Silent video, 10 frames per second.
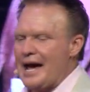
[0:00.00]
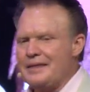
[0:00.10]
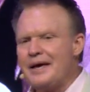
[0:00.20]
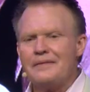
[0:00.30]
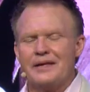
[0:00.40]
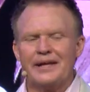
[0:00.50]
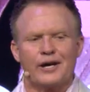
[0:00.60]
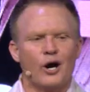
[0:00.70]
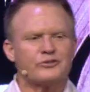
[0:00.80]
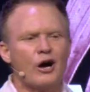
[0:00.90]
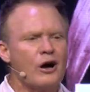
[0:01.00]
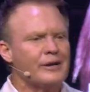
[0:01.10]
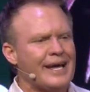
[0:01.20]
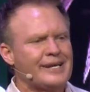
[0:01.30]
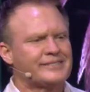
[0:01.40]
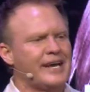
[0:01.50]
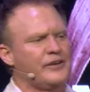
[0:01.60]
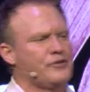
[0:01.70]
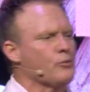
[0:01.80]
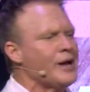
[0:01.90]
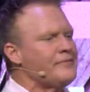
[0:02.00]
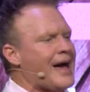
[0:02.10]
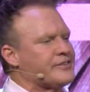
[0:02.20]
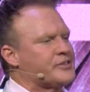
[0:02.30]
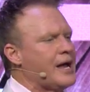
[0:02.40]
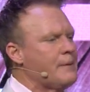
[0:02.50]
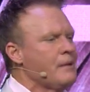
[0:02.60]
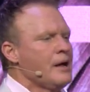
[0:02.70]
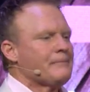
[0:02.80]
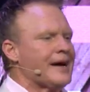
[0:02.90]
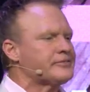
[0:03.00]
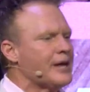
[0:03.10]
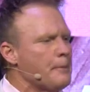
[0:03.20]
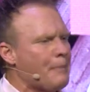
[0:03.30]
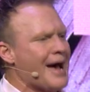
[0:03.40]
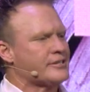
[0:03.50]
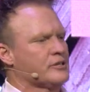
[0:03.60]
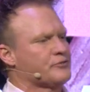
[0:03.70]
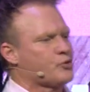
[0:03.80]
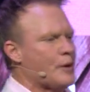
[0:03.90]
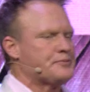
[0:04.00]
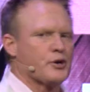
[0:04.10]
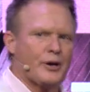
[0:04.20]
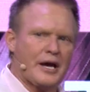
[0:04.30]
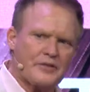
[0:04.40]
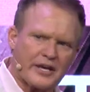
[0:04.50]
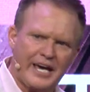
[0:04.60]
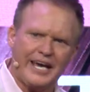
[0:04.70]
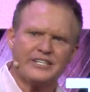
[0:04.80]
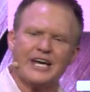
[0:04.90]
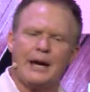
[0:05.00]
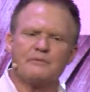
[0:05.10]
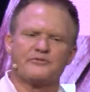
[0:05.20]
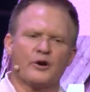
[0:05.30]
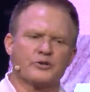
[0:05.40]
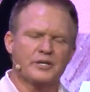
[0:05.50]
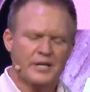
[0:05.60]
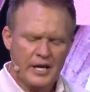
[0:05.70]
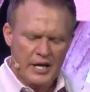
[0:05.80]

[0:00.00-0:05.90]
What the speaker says: And then it goes on and it said, if you read that same passage of scripture in the King James Version,